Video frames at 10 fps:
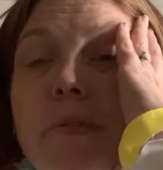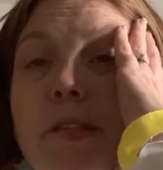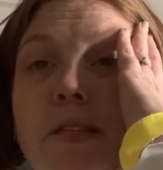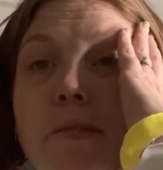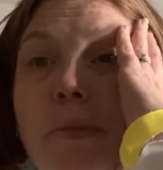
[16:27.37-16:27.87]

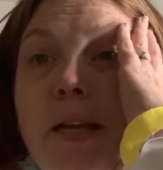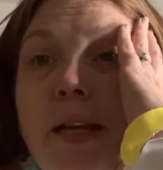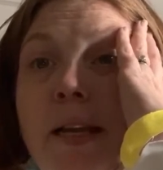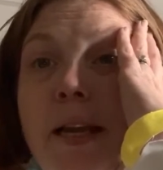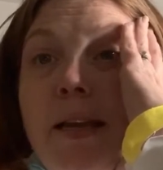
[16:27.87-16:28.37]
Doesn't mean
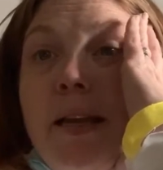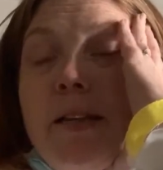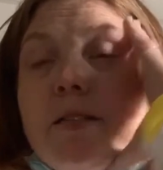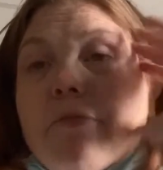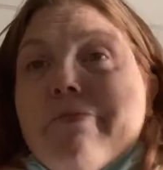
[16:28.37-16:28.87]
I can't get
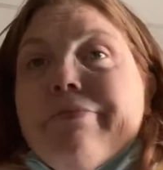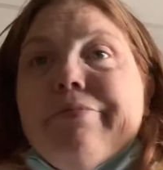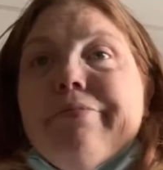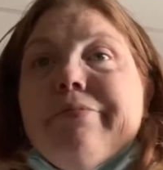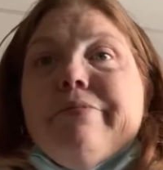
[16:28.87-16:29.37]
it
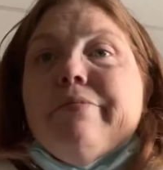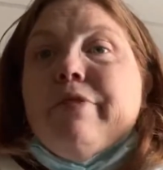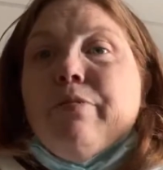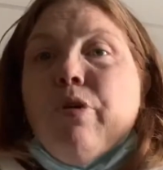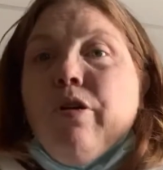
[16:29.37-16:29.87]

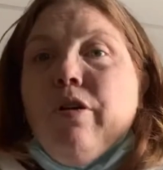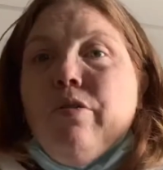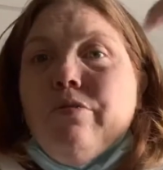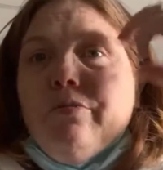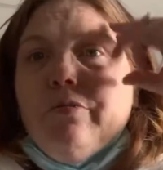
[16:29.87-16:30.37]

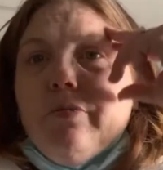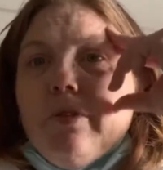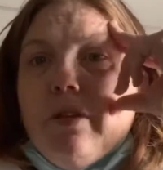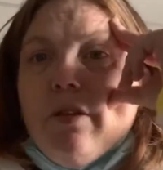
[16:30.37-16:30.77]
tomorrow.